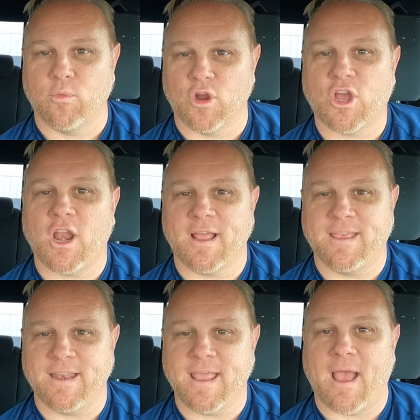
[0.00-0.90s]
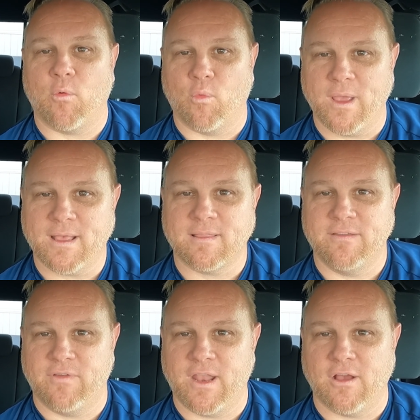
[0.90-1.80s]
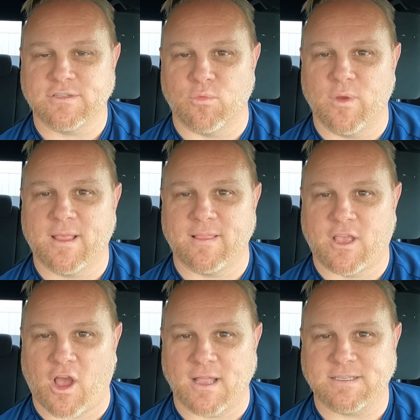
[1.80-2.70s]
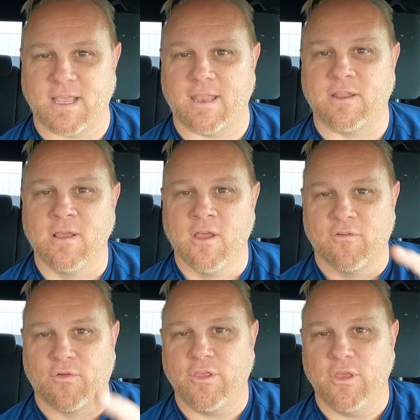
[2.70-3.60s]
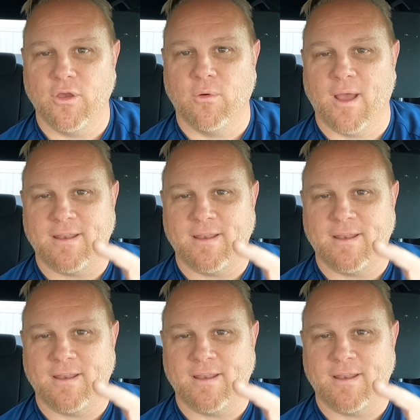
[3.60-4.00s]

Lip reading: working on getting out weekly videos and weekly content for you.